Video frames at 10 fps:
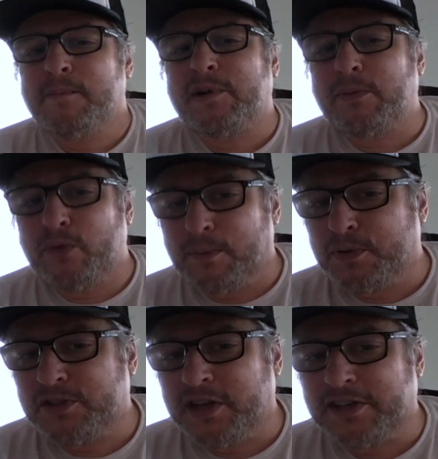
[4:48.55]
but I'm
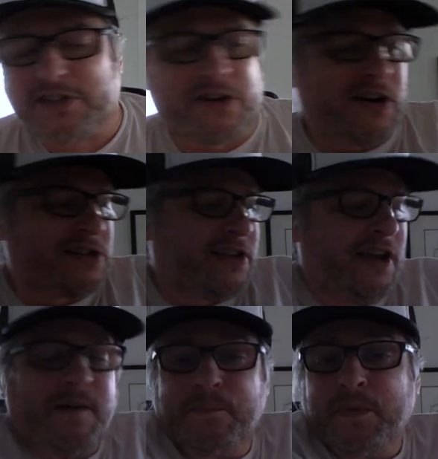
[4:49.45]
representing
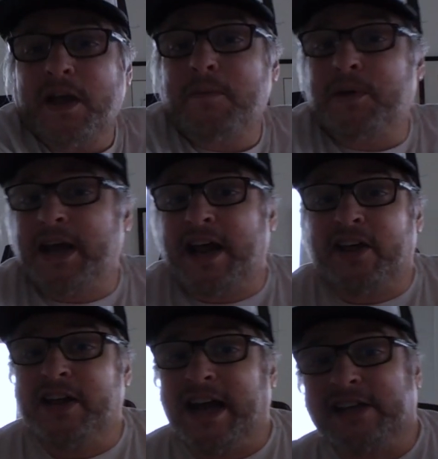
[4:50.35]
Scarsdale. But not
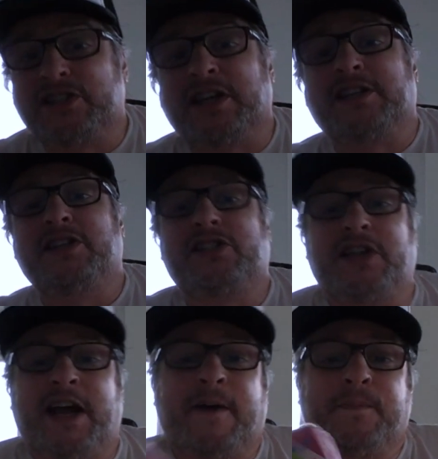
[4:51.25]
only that, check this
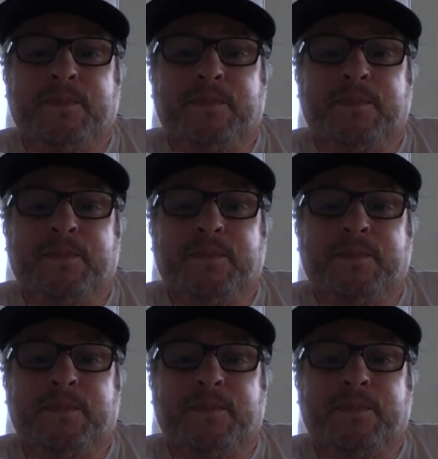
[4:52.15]
shit out.